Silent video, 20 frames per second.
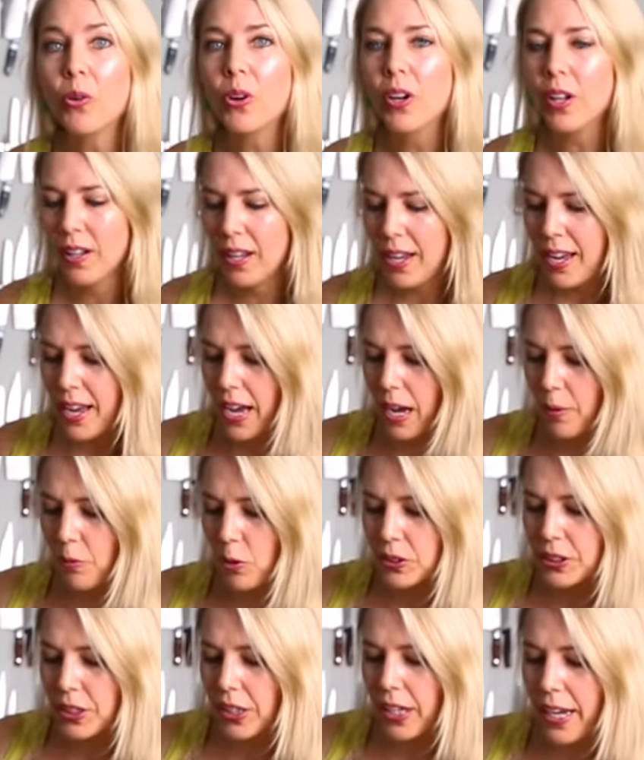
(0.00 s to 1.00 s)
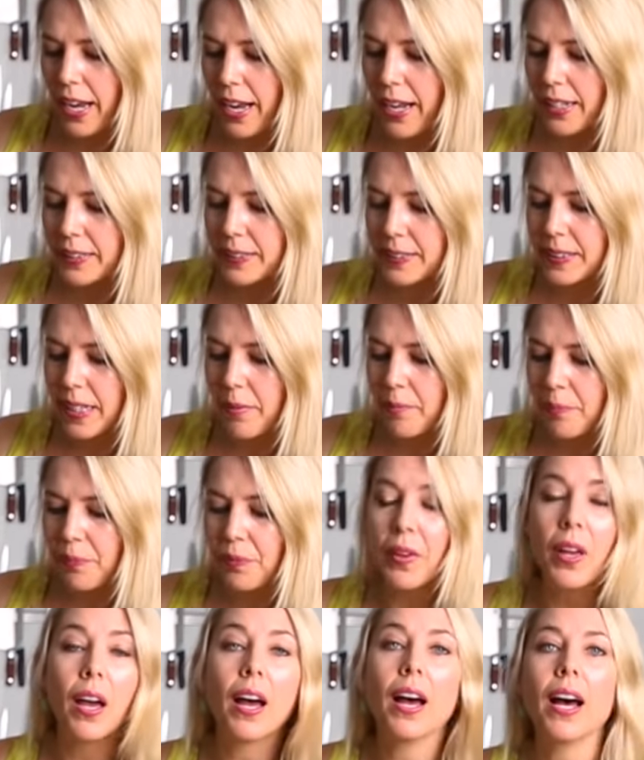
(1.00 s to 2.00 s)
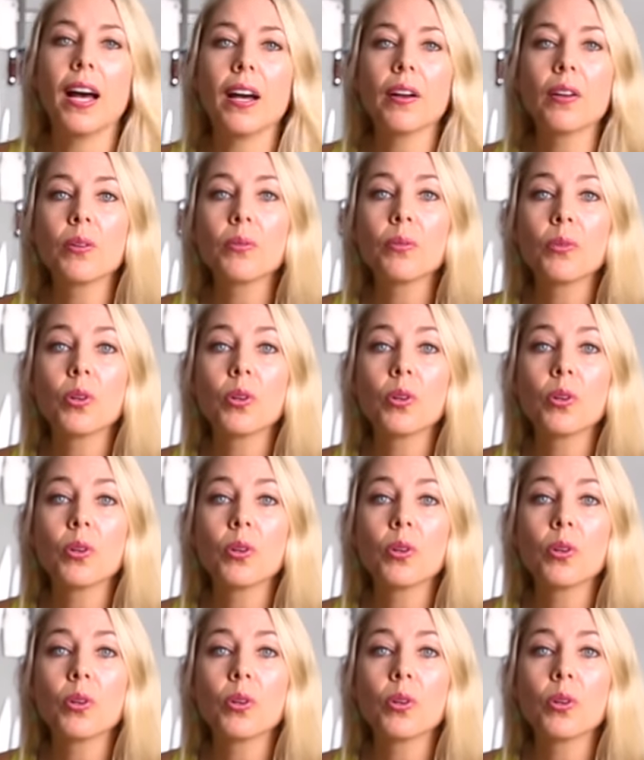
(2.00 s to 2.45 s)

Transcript: oil, I'm also going to add some uh,